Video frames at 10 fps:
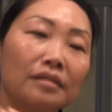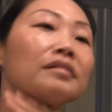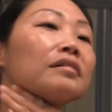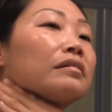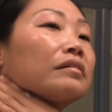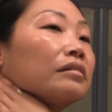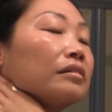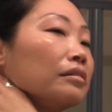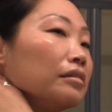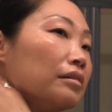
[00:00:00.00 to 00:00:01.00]

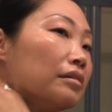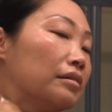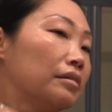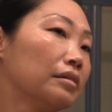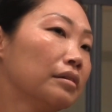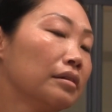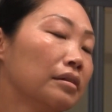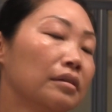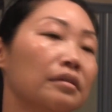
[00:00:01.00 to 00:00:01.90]
Nobody speaks.